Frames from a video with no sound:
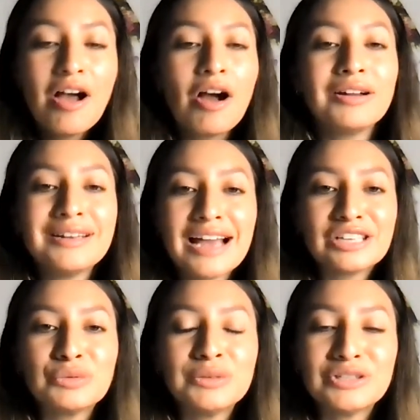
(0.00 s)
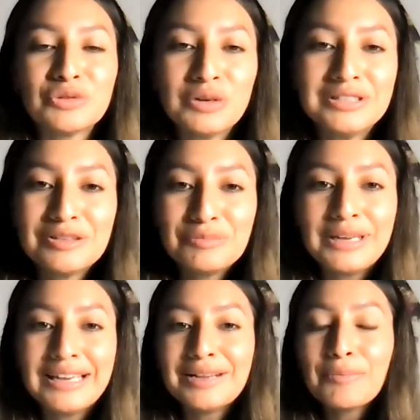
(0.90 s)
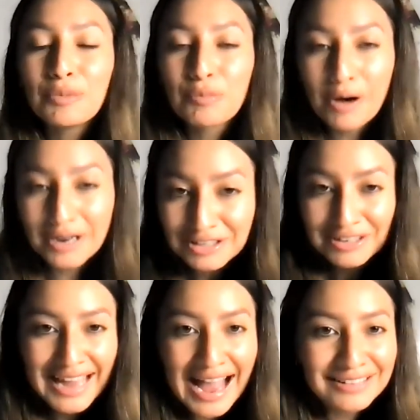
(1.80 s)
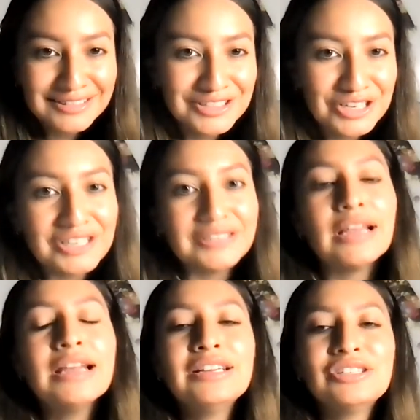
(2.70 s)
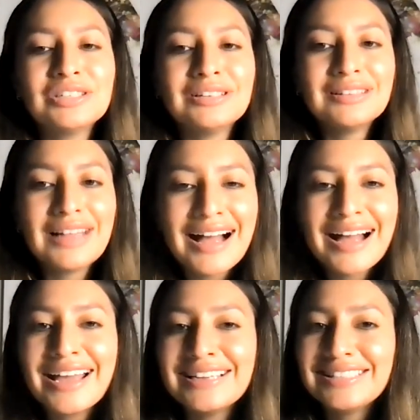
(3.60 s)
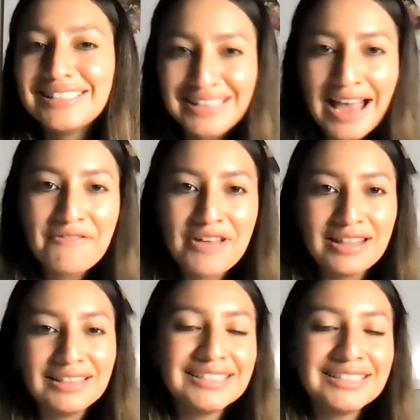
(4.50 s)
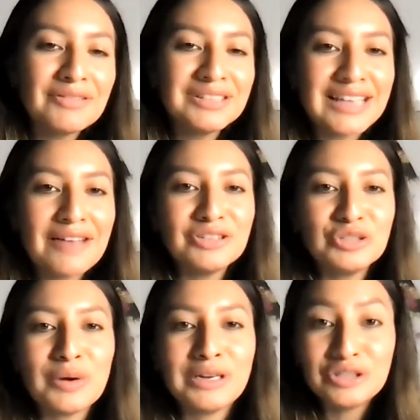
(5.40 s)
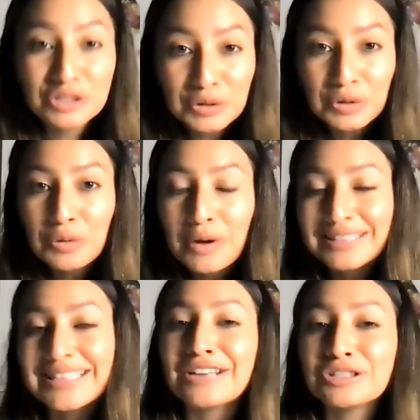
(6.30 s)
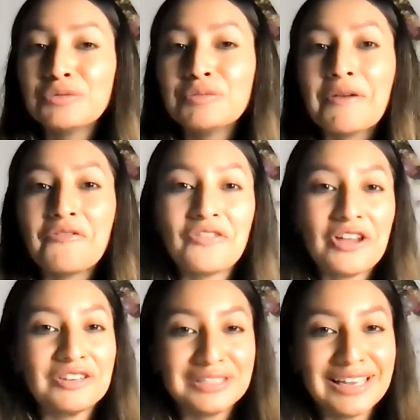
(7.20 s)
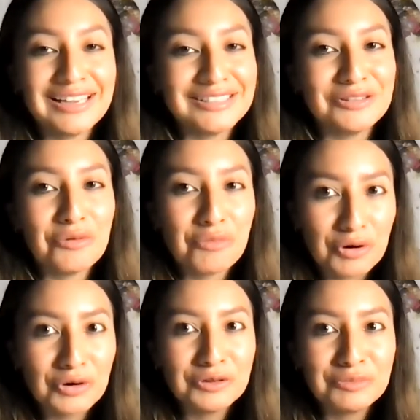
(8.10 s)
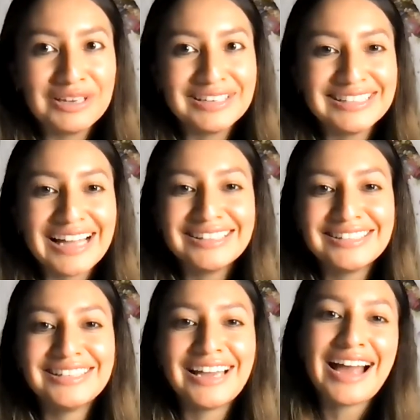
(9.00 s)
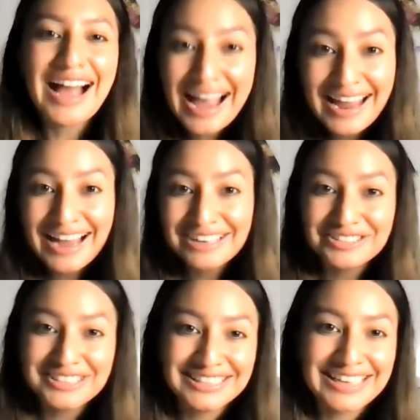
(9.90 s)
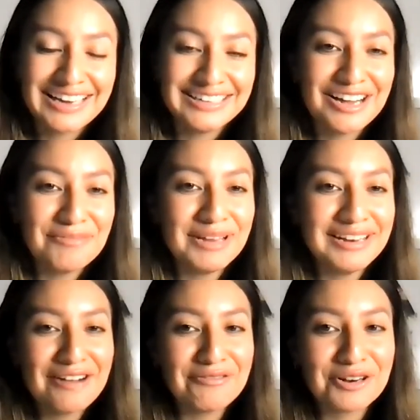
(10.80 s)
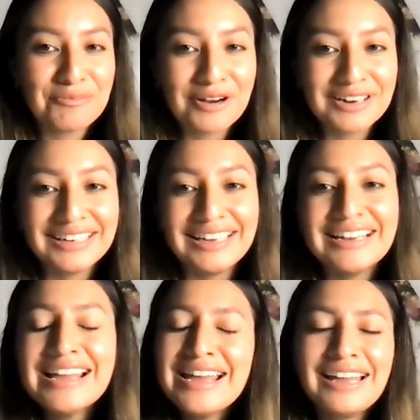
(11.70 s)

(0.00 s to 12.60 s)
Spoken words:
Our next one is going to be, mark your calendars, July 7th, 7/7/22. It's actually one of my favorite days in the world because that's the day I actually signed up in network marketing.